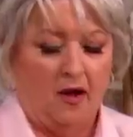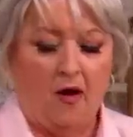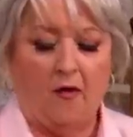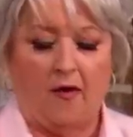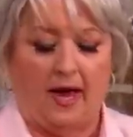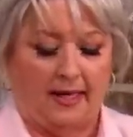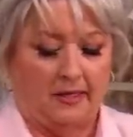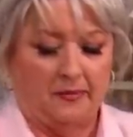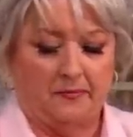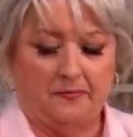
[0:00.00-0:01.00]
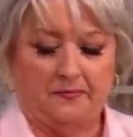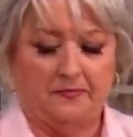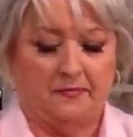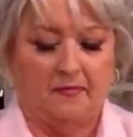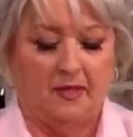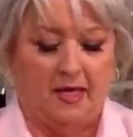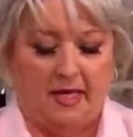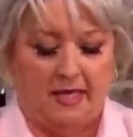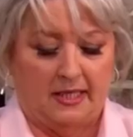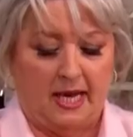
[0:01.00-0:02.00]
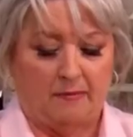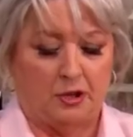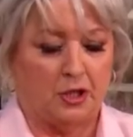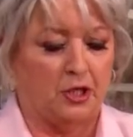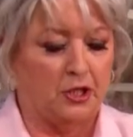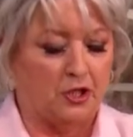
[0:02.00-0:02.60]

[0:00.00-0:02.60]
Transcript: All right. Now I'm just gonna